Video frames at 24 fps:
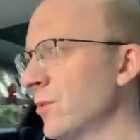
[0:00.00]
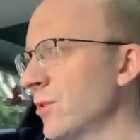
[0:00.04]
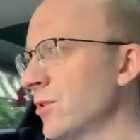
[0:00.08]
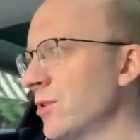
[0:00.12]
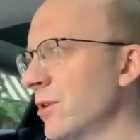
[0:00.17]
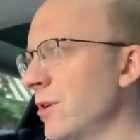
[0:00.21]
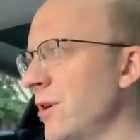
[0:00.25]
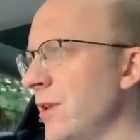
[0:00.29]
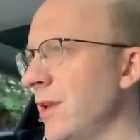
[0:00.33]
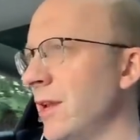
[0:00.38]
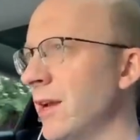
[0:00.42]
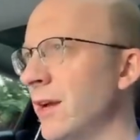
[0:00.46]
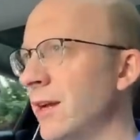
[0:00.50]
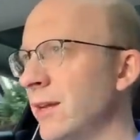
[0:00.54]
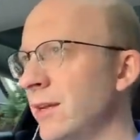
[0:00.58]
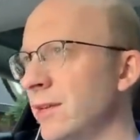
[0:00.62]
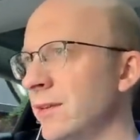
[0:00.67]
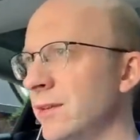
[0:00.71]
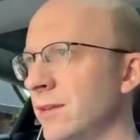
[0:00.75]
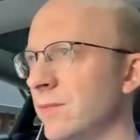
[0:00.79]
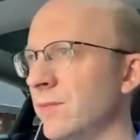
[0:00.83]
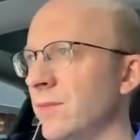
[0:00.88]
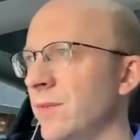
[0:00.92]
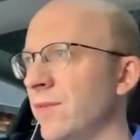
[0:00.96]
turning on.
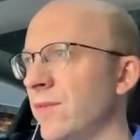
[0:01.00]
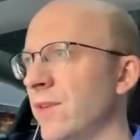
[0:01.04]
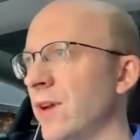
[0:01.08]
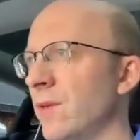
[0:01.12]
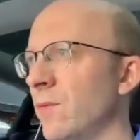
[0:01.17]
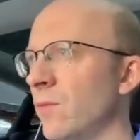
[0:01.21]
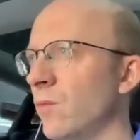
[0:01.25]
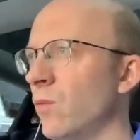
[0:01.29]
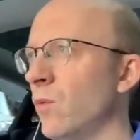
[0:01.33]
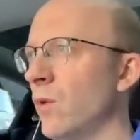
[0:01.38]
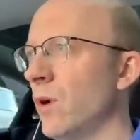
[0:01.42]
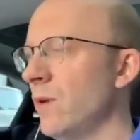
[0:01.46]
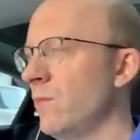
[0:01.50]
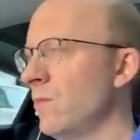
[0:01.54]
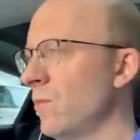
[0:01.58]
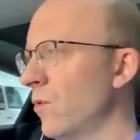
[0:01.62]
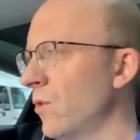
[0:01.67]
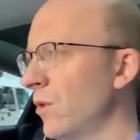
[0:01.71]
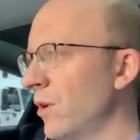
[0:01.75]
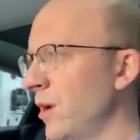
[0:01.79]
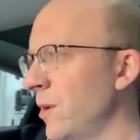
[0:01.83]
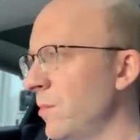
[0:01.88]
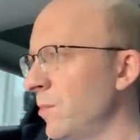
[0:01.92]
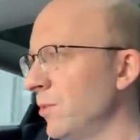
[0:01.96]
We've got one more,
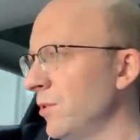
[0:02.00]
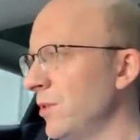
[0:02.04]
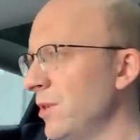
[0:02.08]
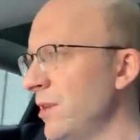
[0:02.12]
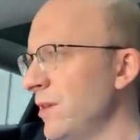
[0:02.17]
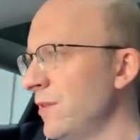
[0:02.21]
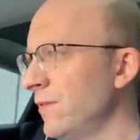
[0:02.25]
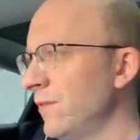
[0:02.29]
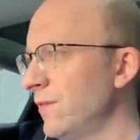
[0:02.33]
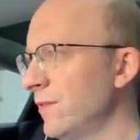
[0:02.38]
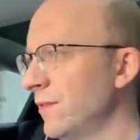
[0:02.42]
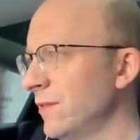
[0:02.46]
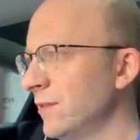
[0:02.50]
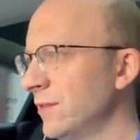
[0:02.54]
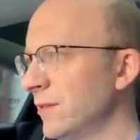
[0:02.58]
I believe.